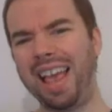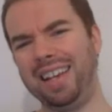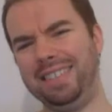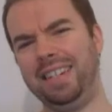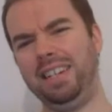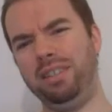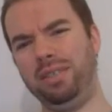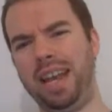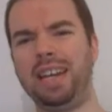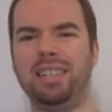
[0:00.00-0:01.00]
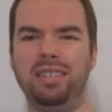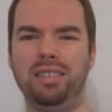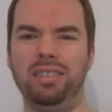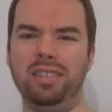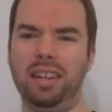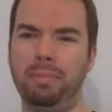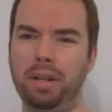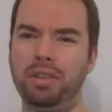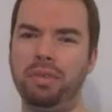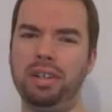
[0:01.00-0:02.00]
Accidentally used Caniston instead of
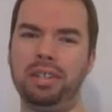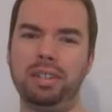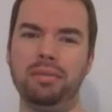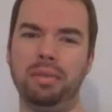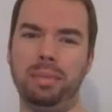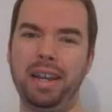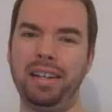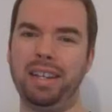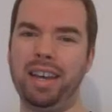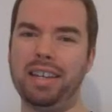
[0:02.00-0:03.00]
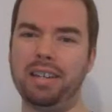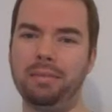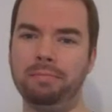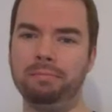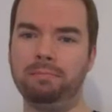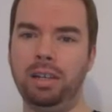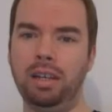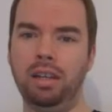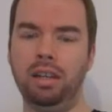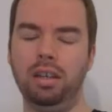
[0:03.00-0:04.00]
butter icing when baking a cake.
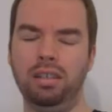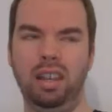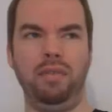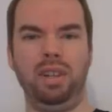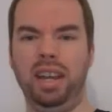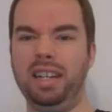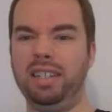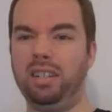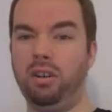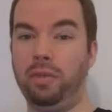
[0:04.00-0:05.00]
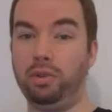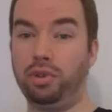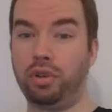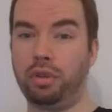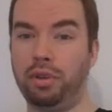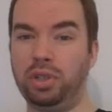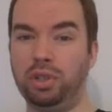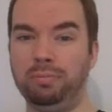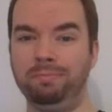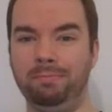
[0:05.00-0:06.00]
Everyone that ate it got a real sugar thrush.